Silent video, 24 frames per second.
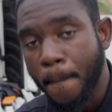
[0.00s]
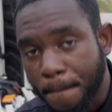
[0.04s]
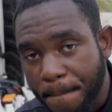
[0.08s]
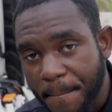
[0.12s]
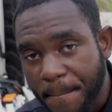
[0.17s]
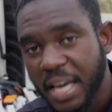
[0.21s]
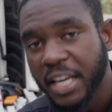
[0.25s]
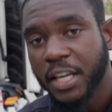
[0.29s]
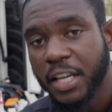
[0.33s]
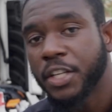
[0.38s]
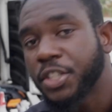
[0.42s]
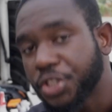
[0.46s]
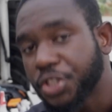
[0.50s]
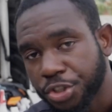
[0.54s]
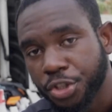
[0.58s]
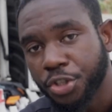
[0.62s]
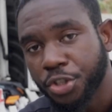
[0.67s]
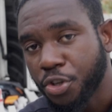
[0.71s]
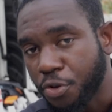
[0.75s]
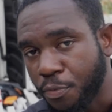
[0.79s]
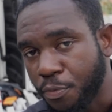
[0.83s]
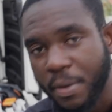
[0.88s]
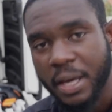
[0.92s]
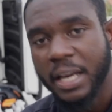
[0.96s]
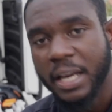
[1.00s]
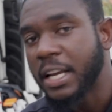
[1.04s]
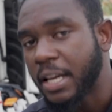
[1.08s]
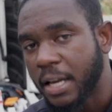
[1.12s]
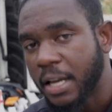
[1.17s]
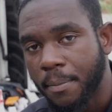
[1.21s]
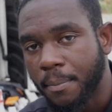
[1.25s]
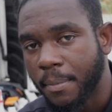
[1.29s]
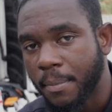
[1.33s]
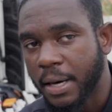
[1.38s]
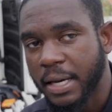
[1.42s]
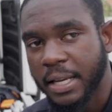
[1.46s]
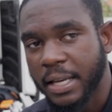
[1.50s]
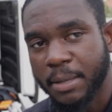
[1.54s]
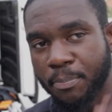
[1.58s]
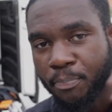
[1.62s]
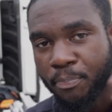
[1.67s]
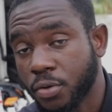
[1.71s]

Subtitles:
making sure you're making the money.